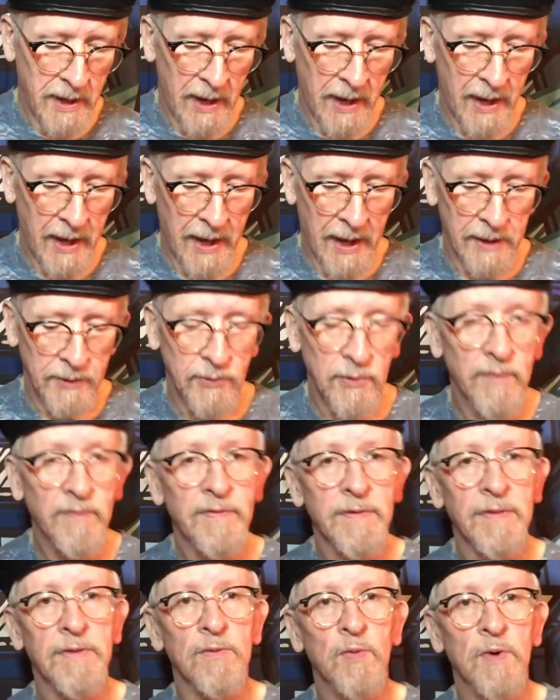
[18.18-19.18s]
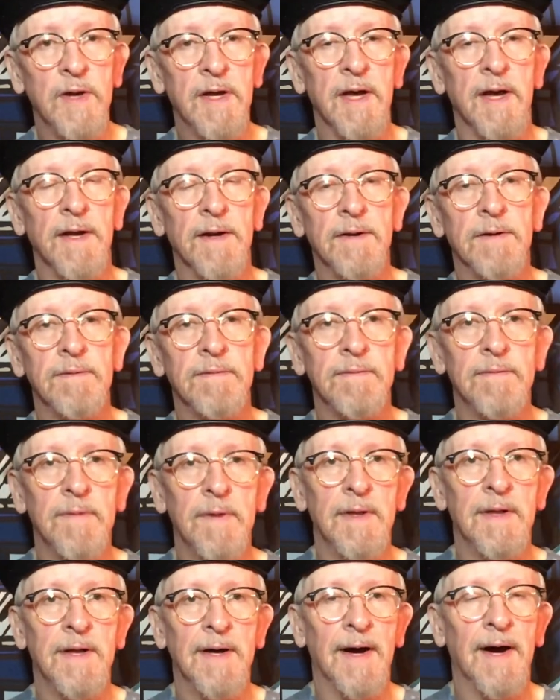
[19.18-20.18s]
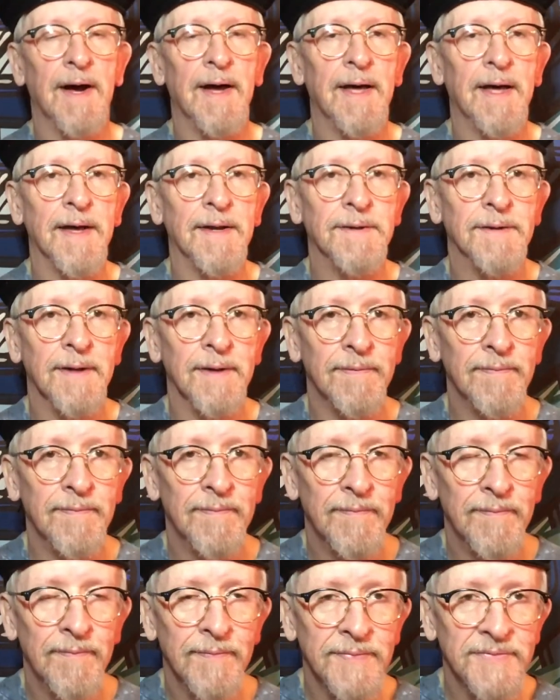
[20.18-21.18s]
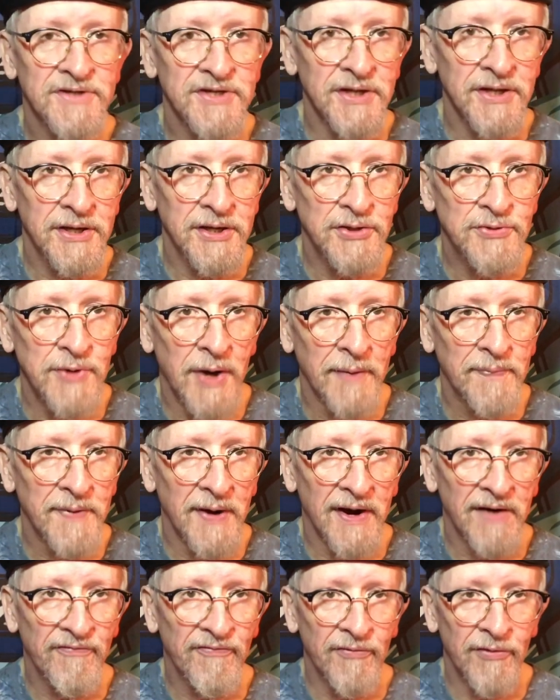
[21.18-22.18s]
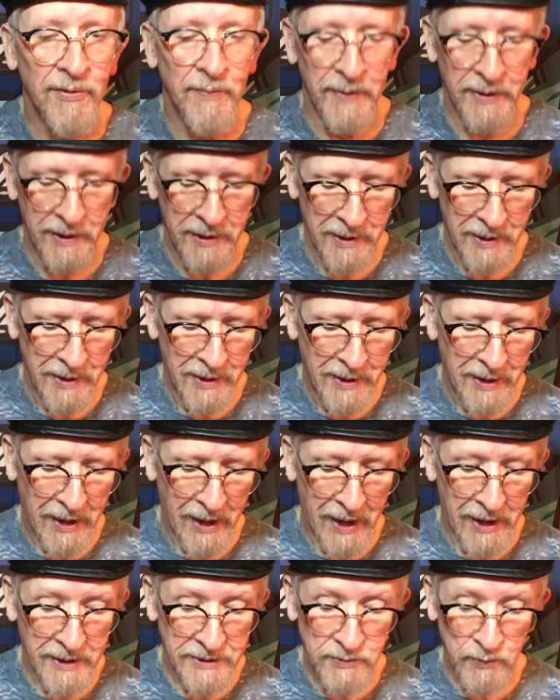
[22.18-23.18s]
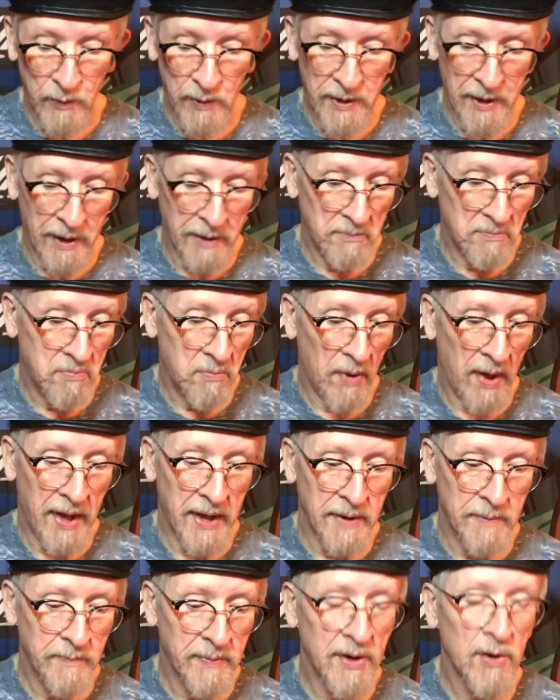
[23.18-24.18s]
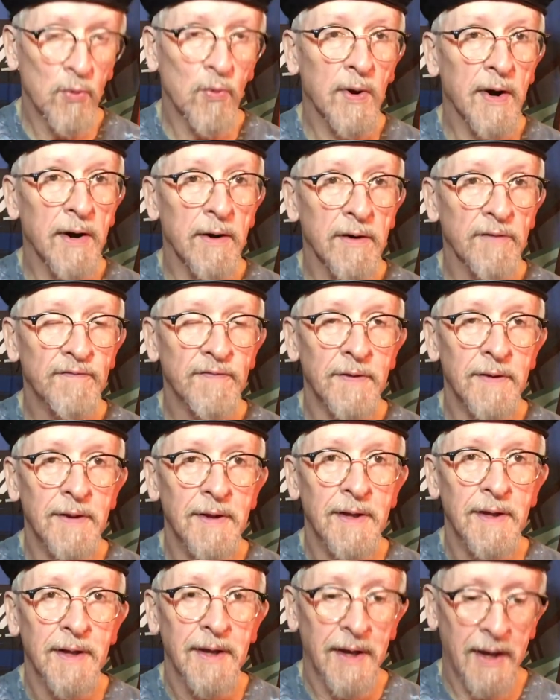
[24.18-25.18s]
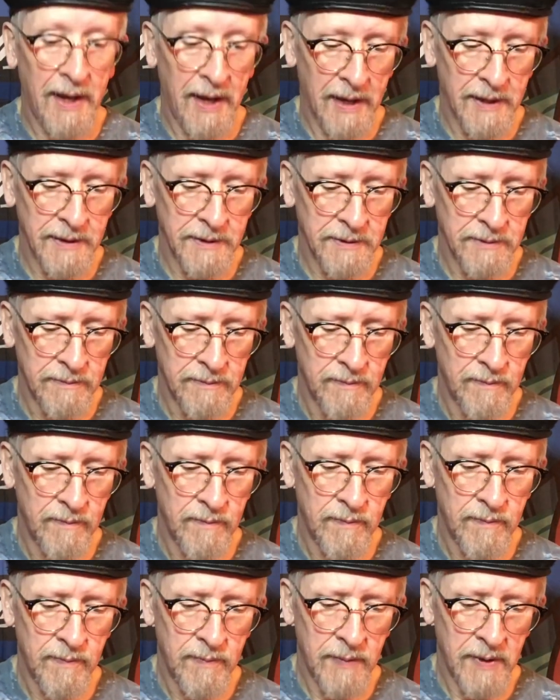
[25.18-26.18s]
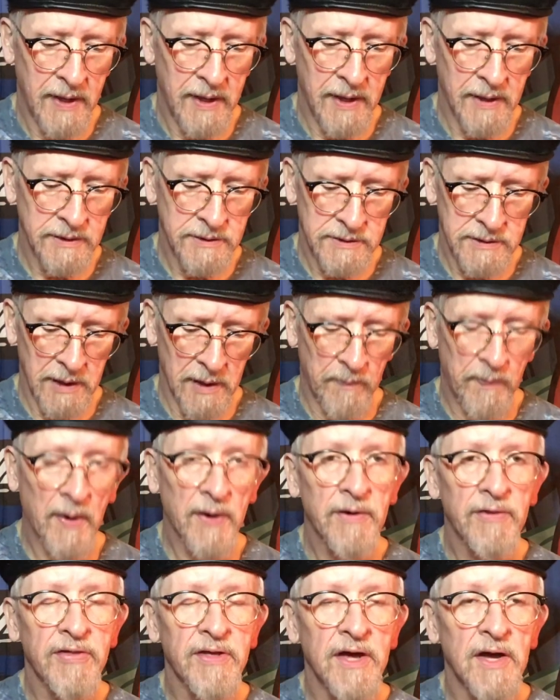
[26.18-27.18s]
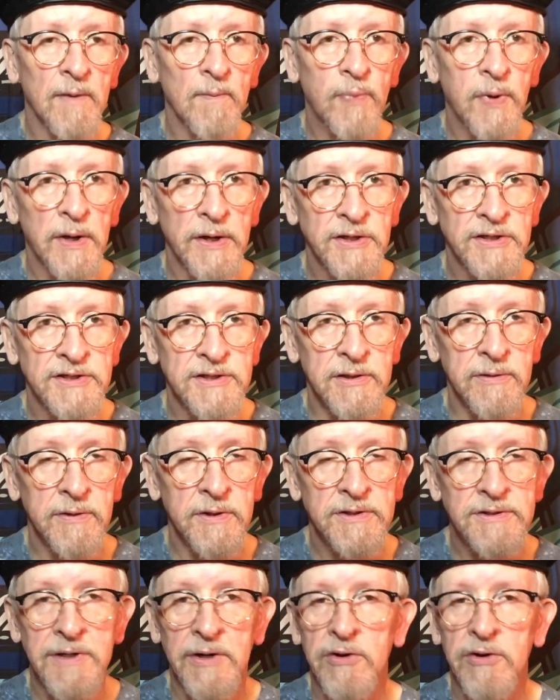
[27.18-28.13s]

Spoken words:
And over the weekend, I had a CD dropped off for me. And it's one I hadn't been aware of. And it's part of the Unplugged series.